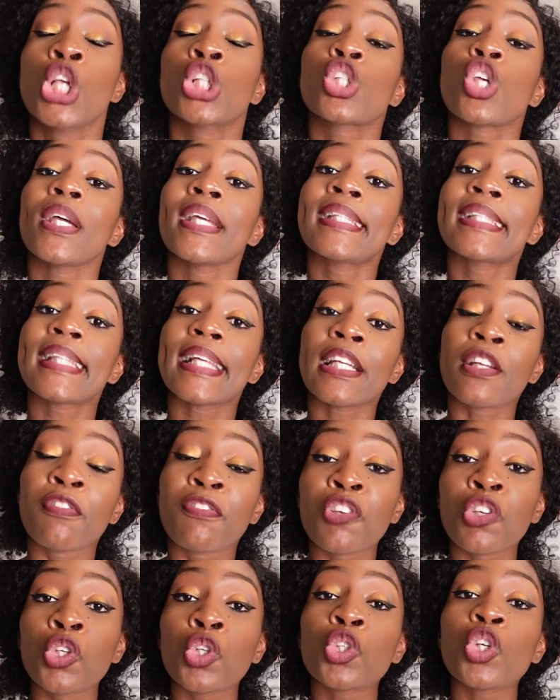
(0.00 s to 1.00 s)
So instead of
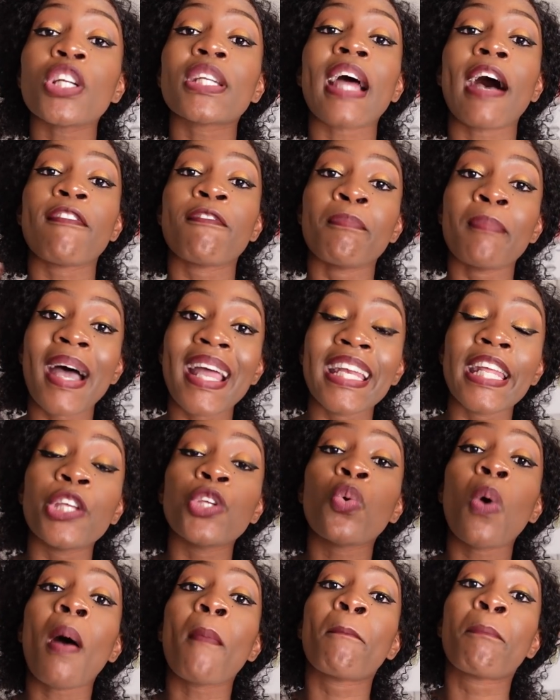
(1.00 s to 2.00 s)
you, you don't have money.
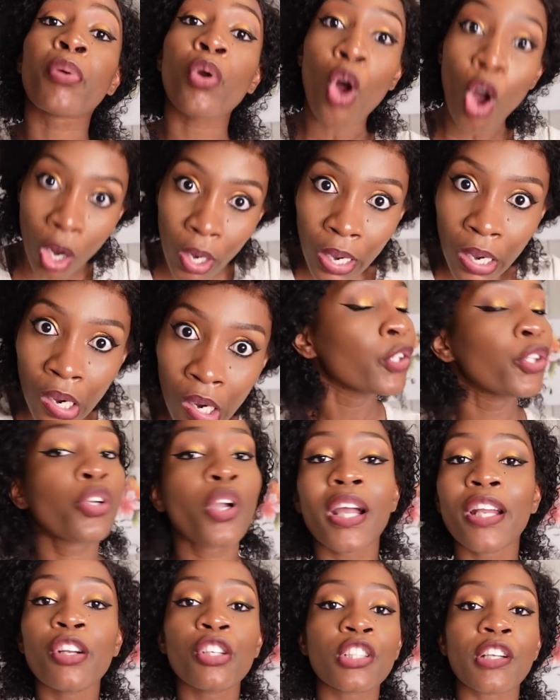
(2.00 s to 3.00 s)
You are broke. You
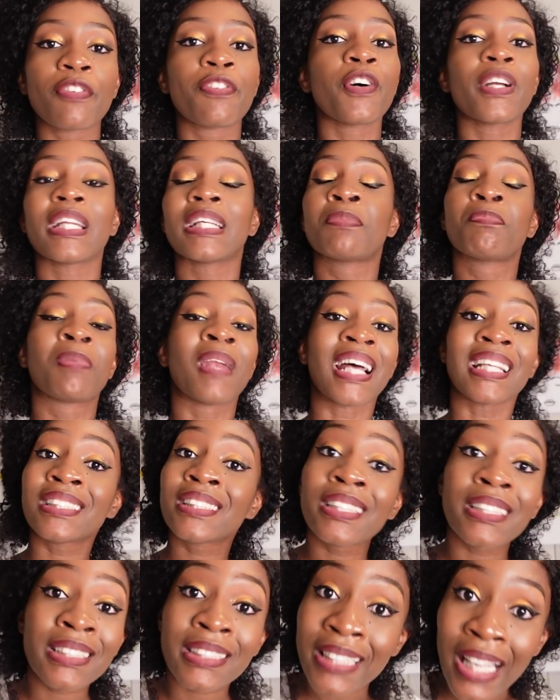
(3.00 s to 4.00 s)
cannot afford a
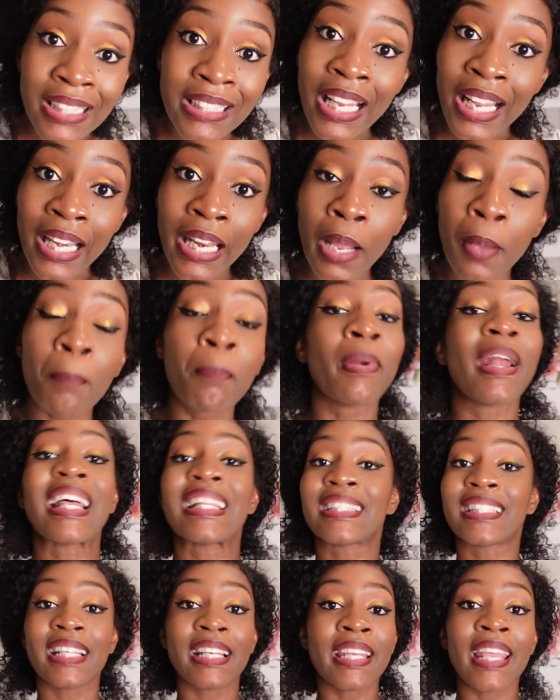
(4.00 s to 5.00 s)
plastic surgery, a
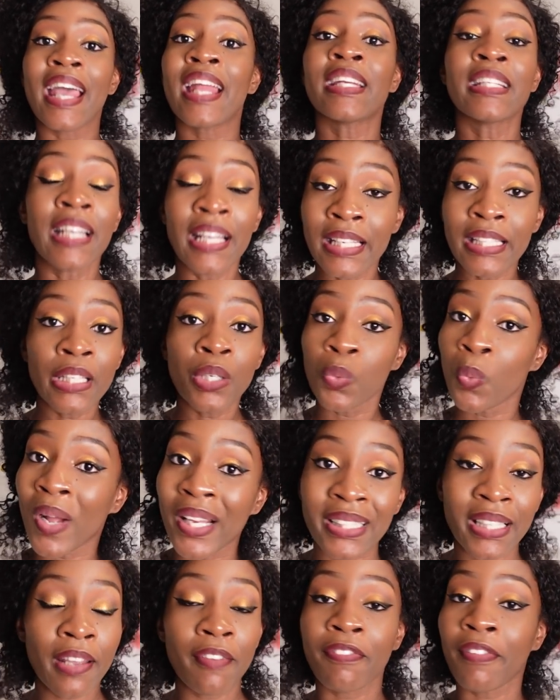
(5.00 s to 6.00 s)
Brazilian nanny,
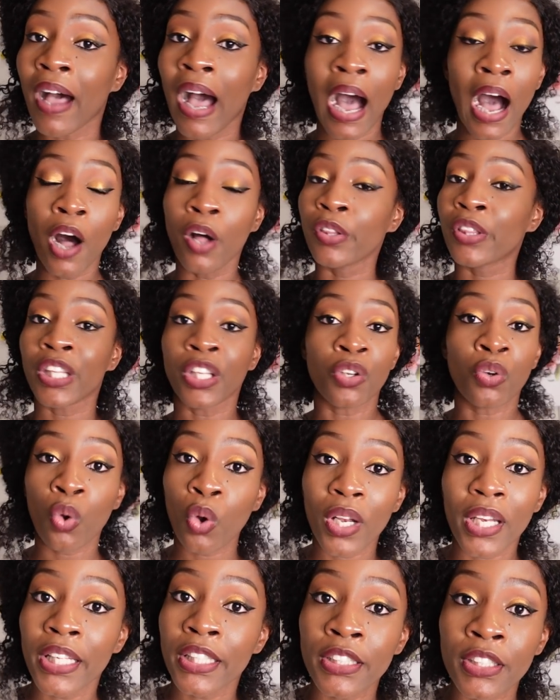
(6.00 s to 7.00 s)
whatever, how they
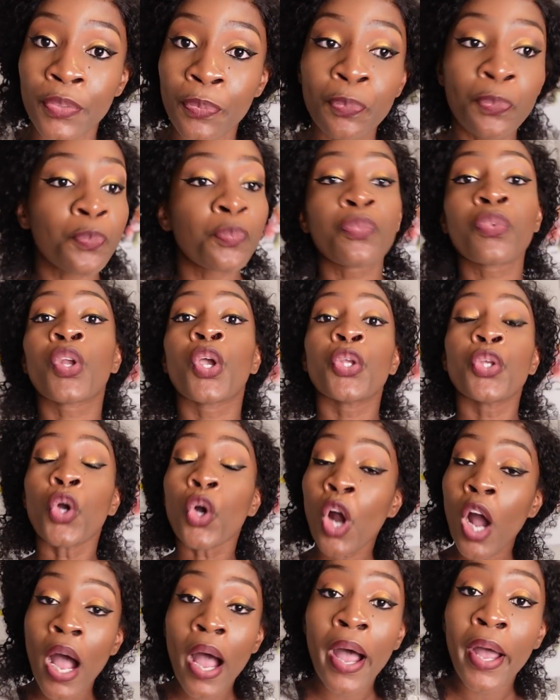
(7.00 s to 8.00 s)
call it. You
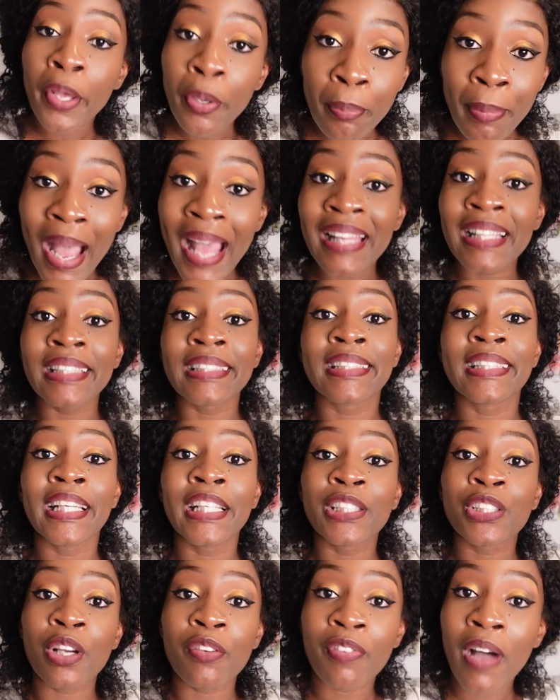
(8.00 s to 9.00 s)
go, you buy these
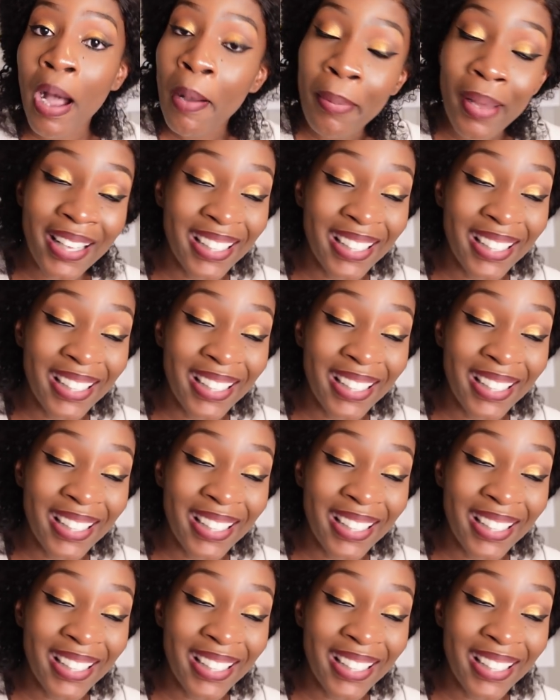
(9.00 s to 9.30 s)
things up. up.